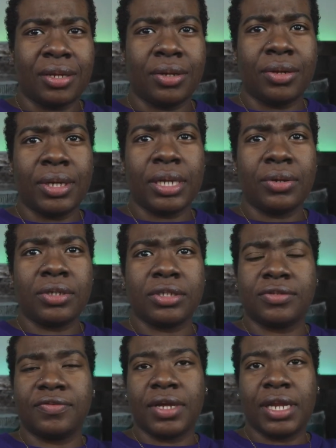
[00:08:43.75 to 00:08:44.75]
You know, it
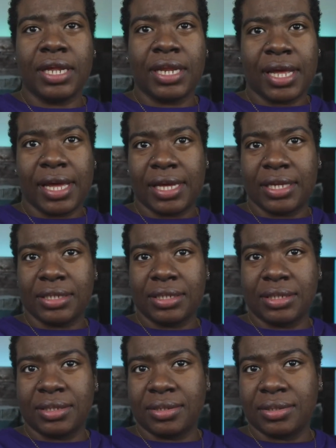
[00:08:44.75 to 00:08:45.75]
looks really
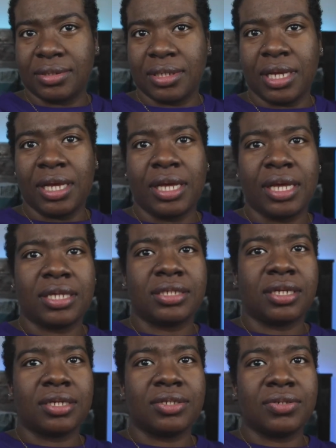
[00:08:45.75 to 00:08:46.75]
nice.
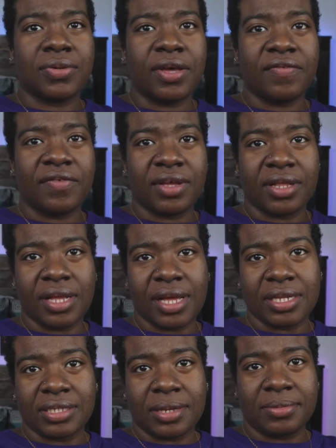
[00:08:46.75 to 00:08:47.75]
It's not too heavy on
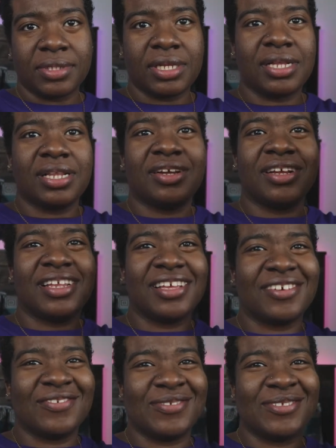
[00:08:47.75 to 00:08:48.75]
the hands. I'm still
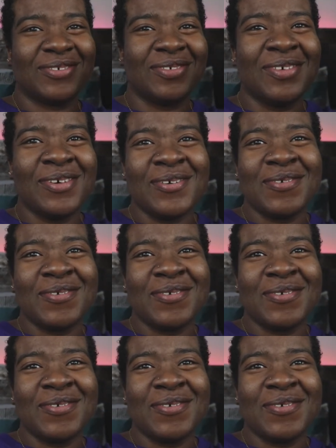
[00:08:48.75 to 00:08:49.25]
learning how to